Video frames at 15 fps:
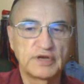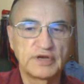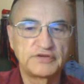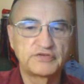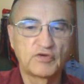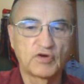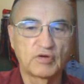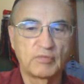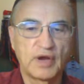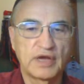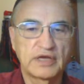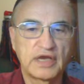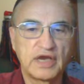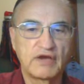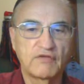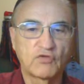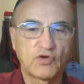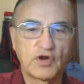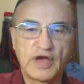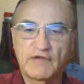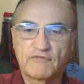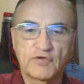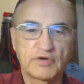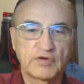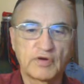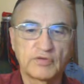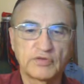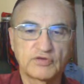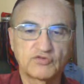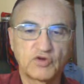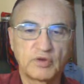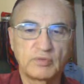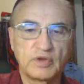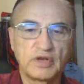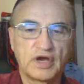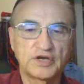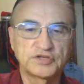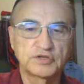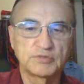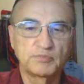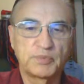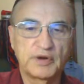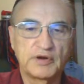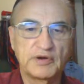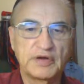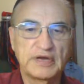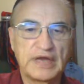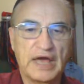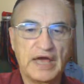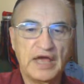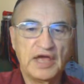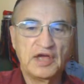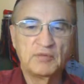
and he's going to make every effort during the tribulation period,